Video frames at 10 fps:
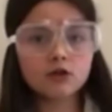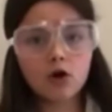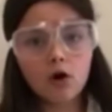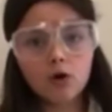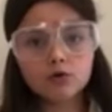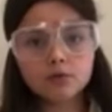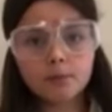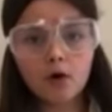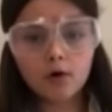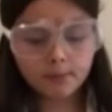an old
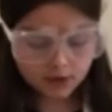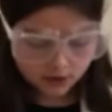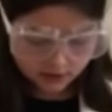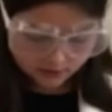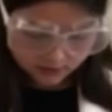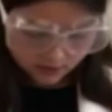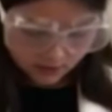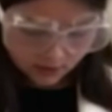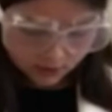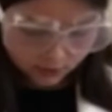bowl because
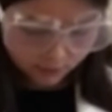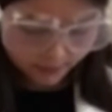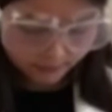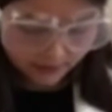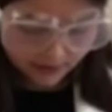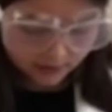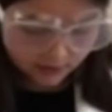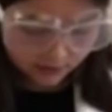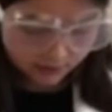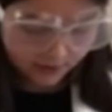you'll be
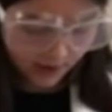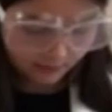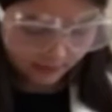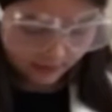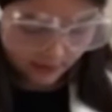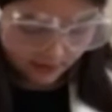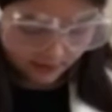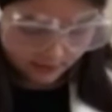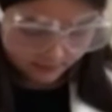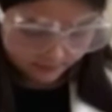mixing your slime in this.
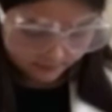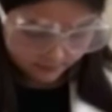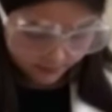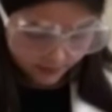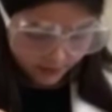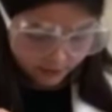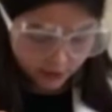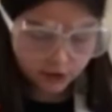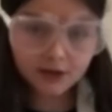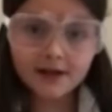So
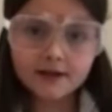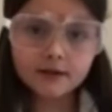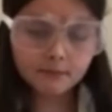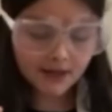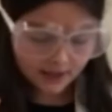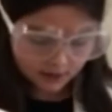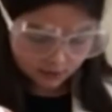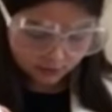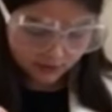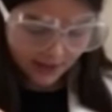you can make
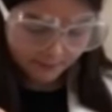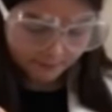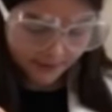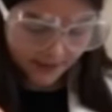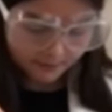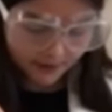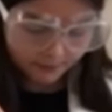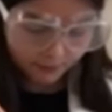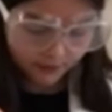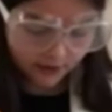your slime big by
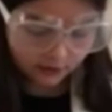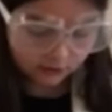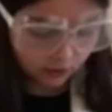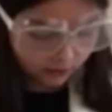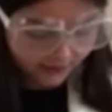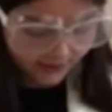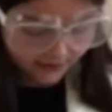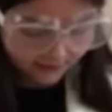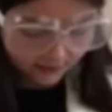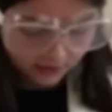pouring a lot
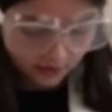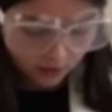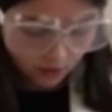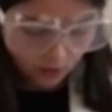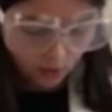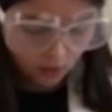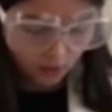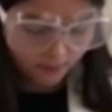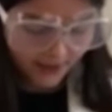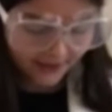in,
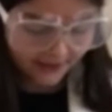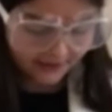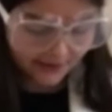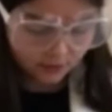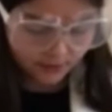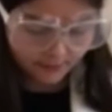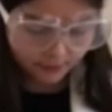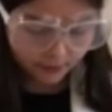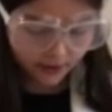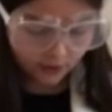or make it little by
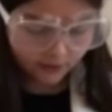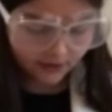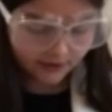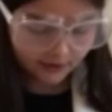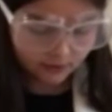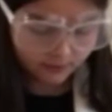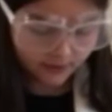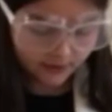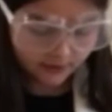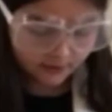pouring only a little
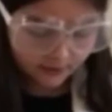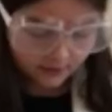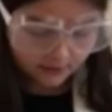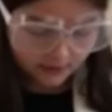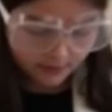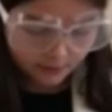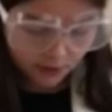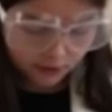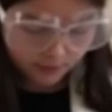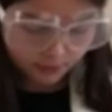bit in. Now I'm
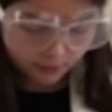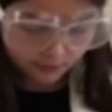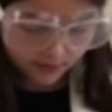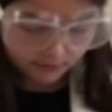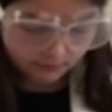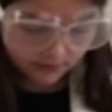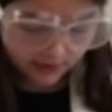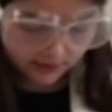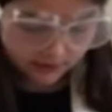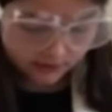going to pour it
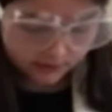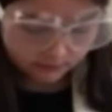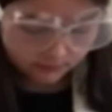medium,